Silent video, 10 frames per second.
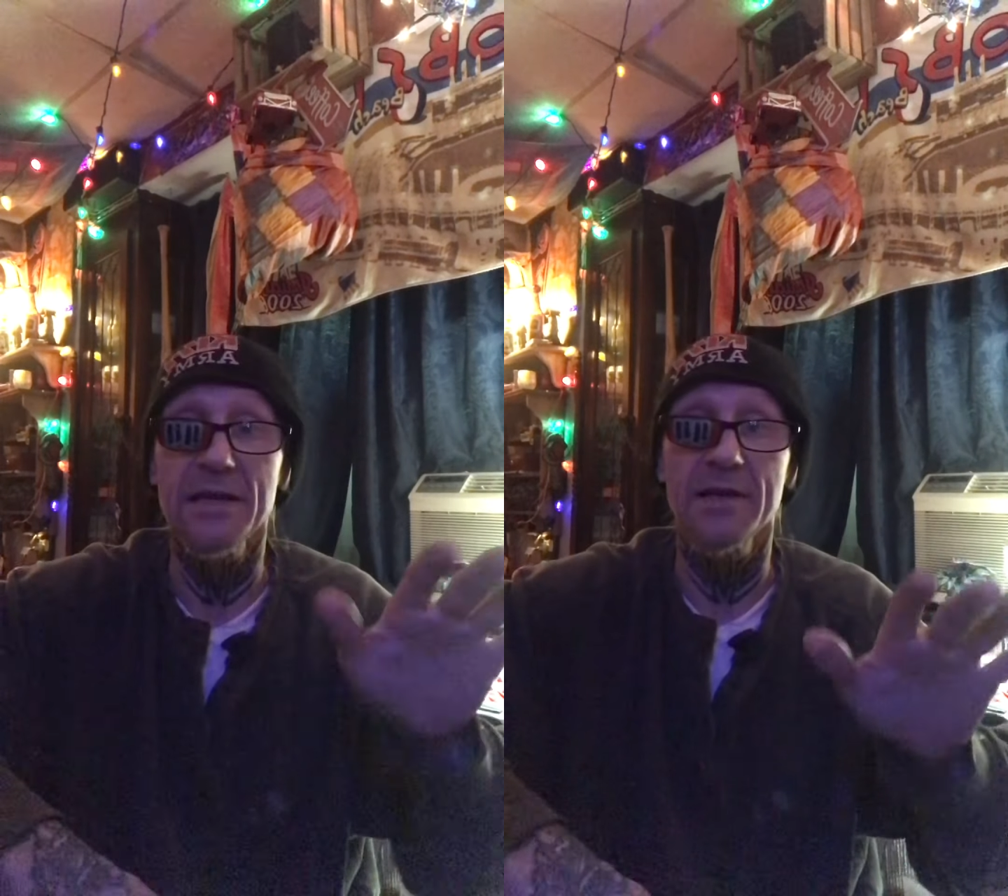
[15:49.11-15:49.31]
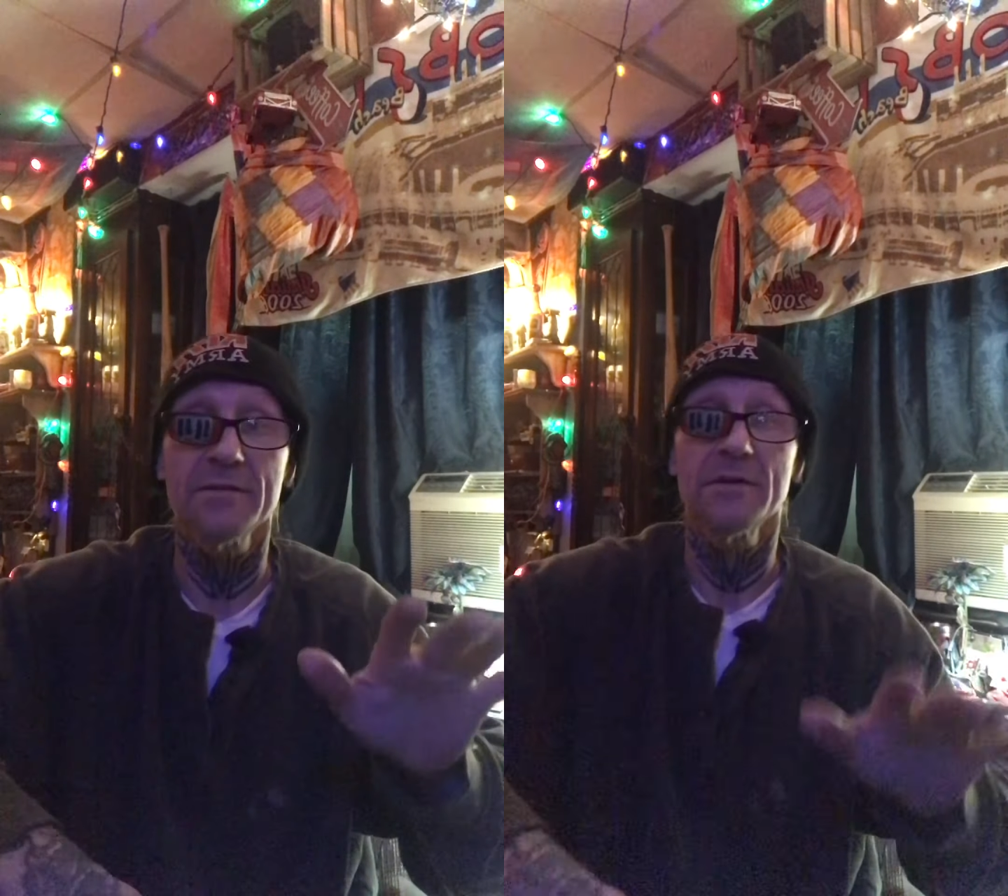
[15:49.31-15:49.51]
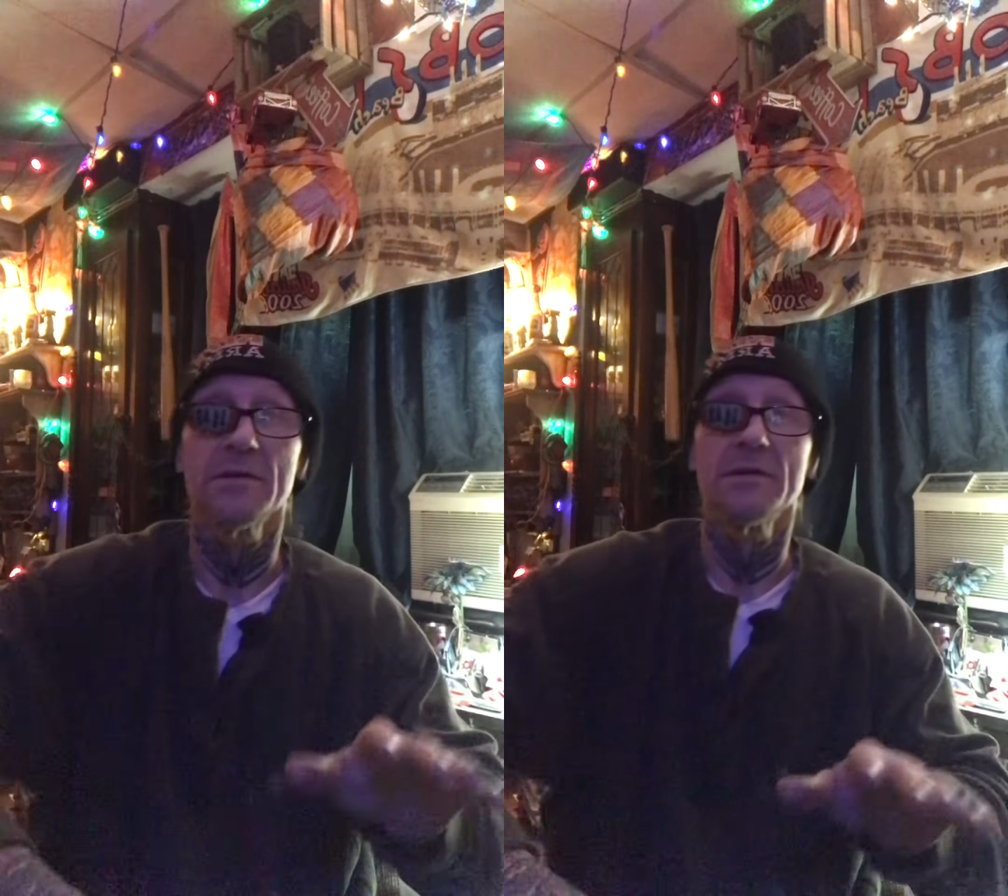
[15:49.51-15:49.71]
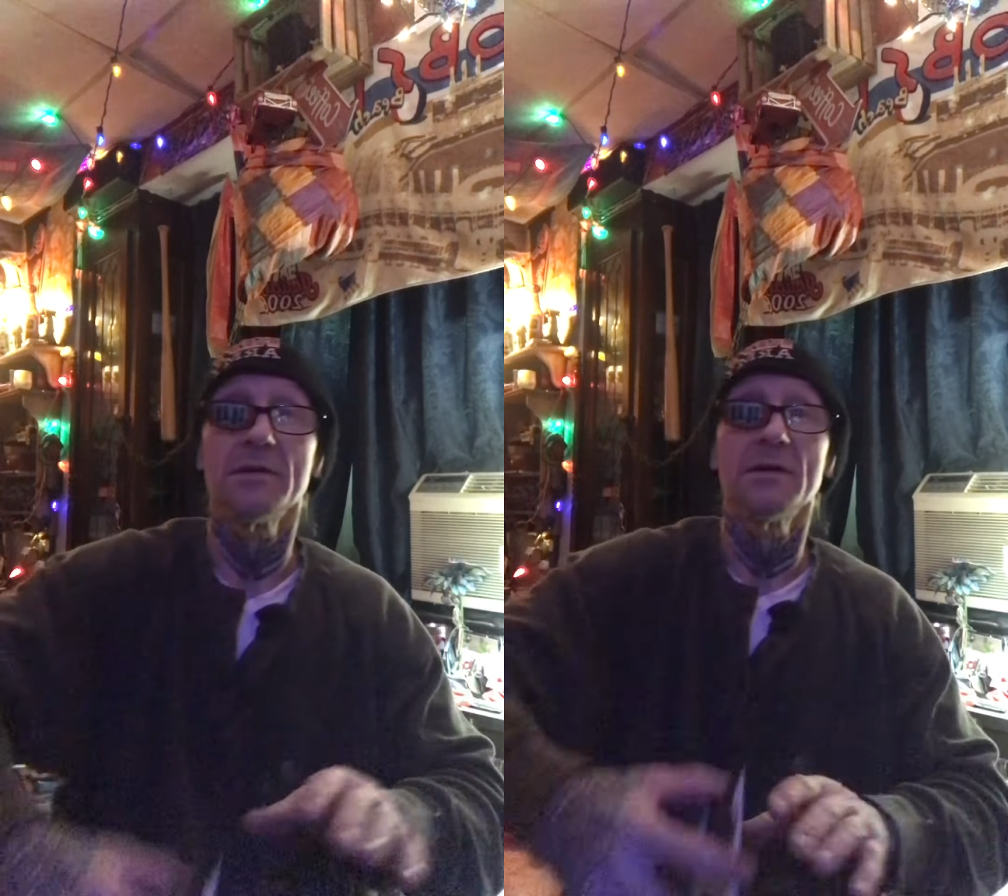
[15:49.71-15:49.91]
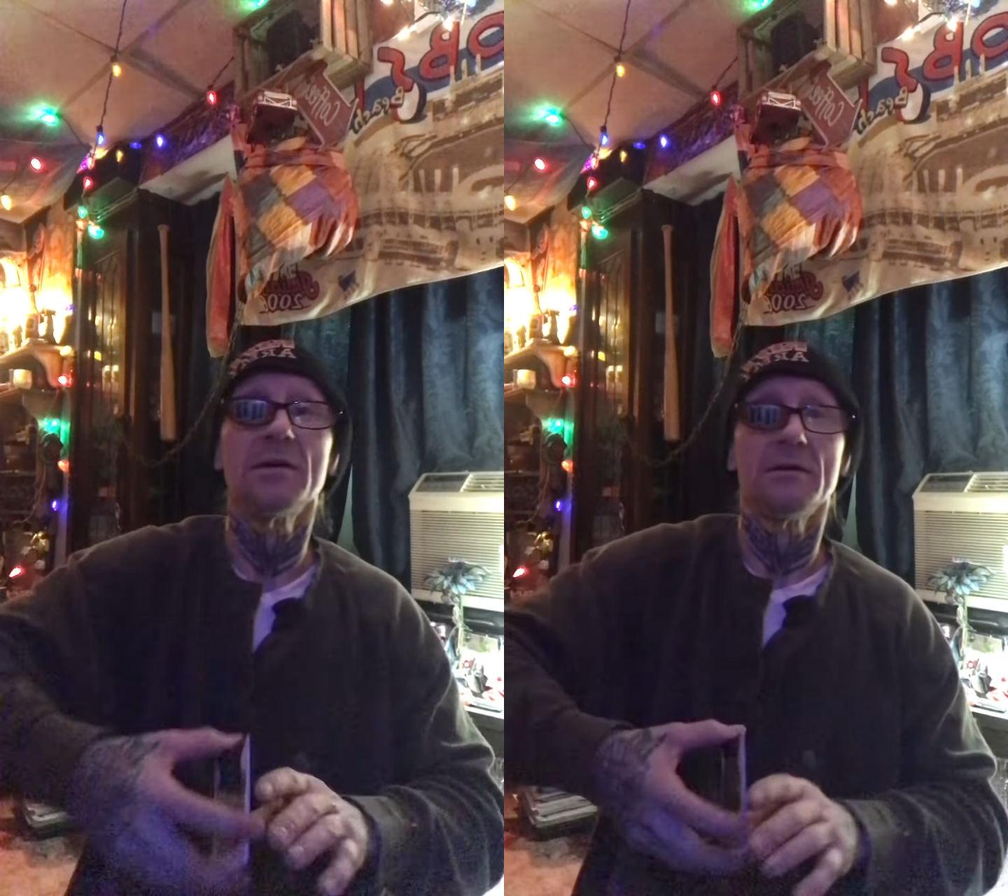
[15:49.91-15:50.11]
it.
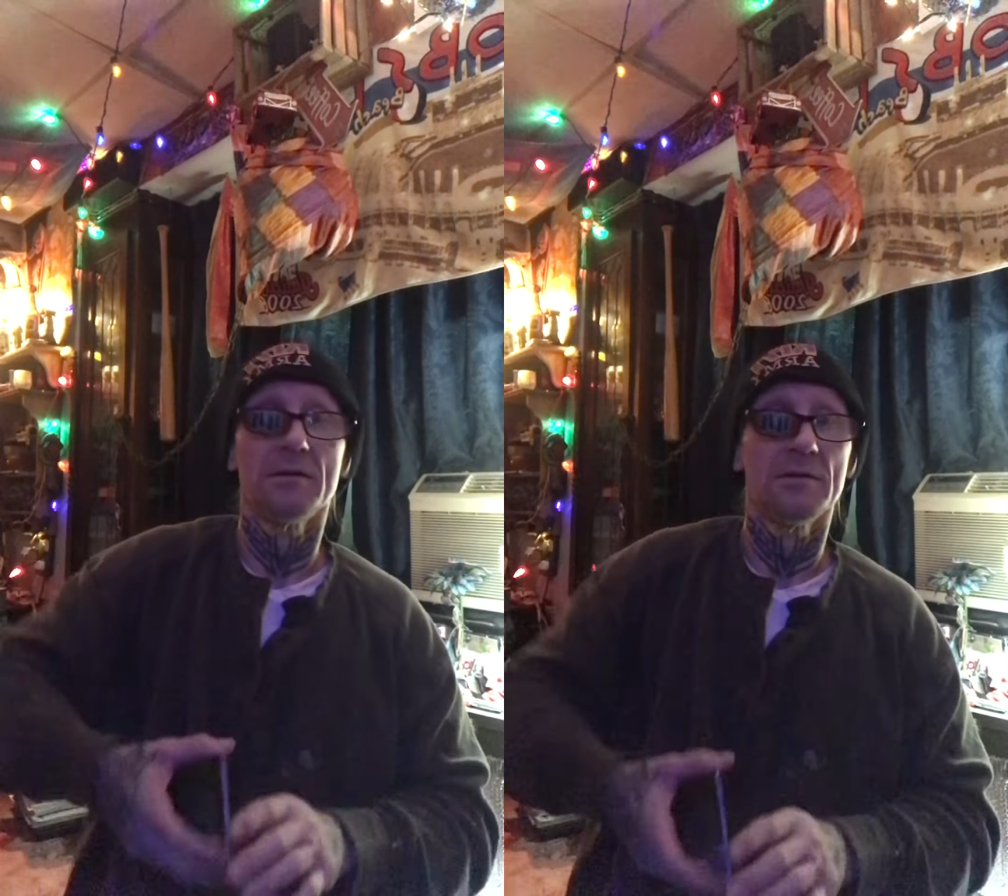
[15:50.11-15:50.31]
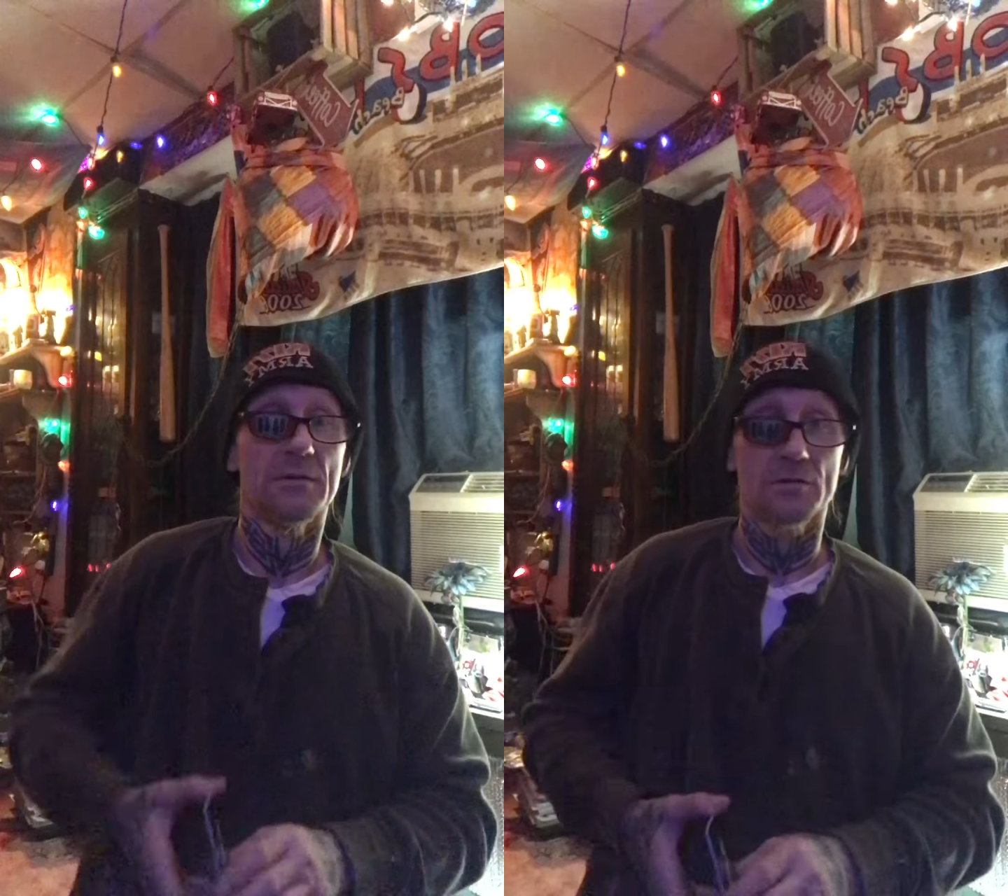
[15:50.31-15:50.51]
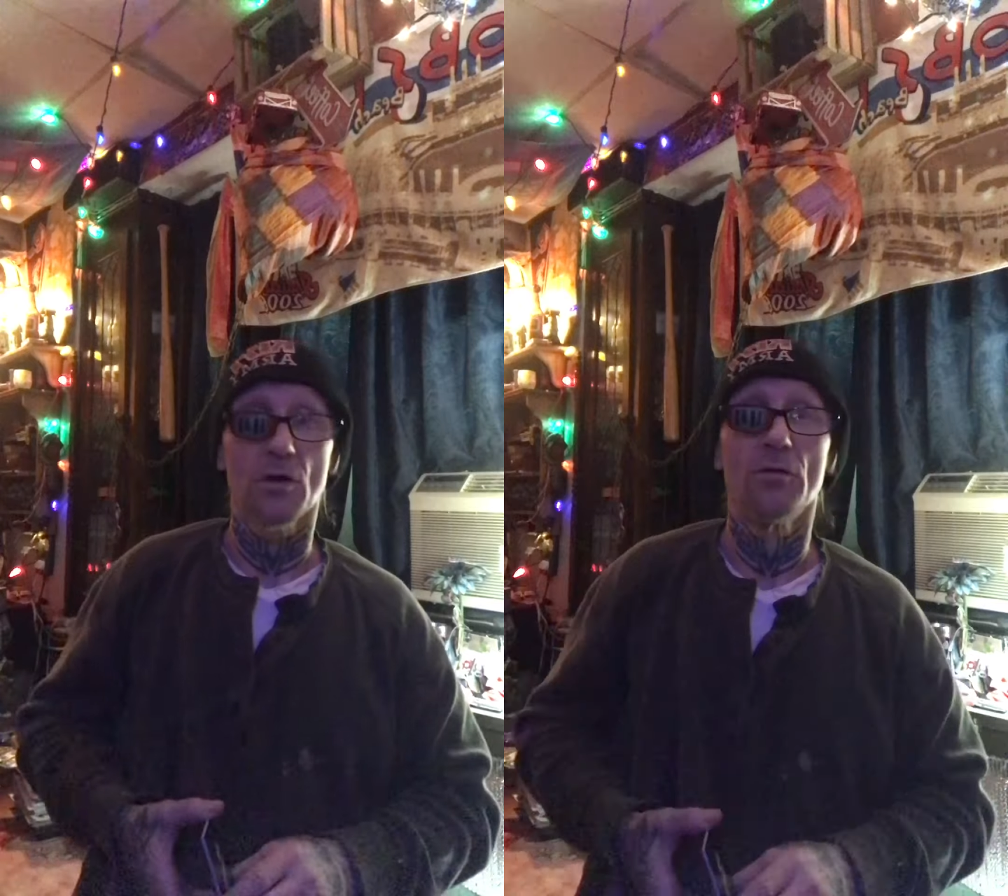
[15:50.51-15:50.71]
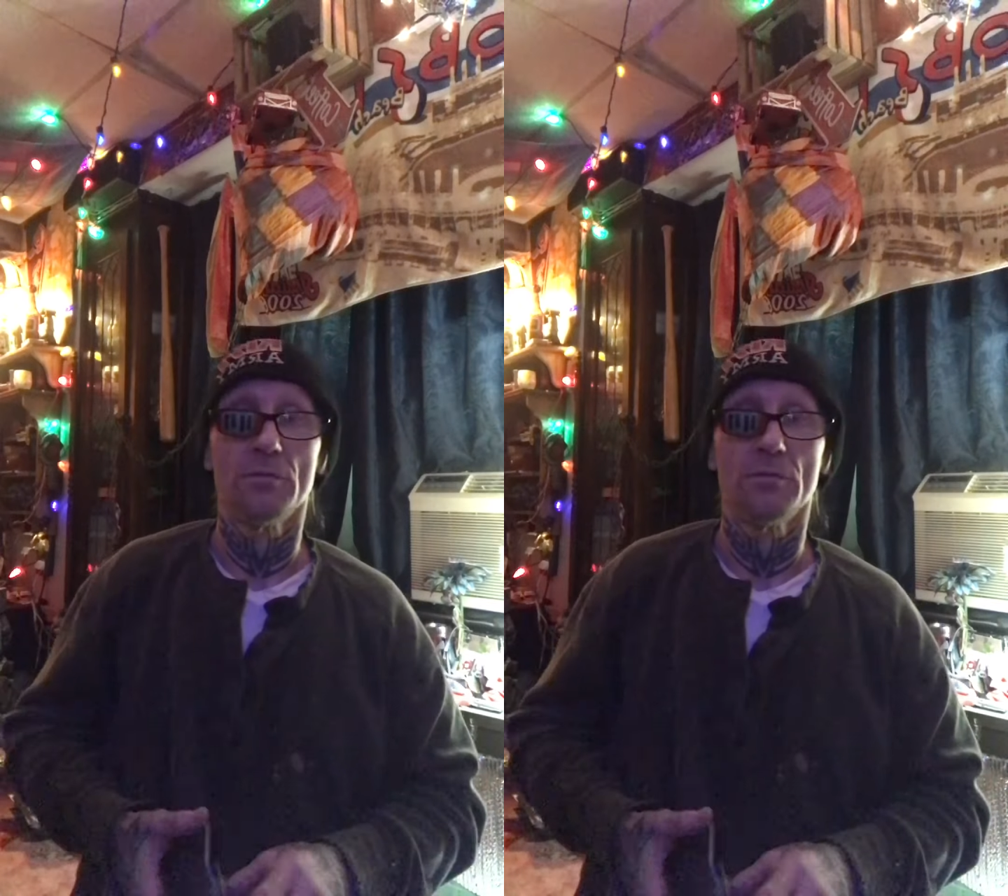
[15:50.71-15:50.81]
So,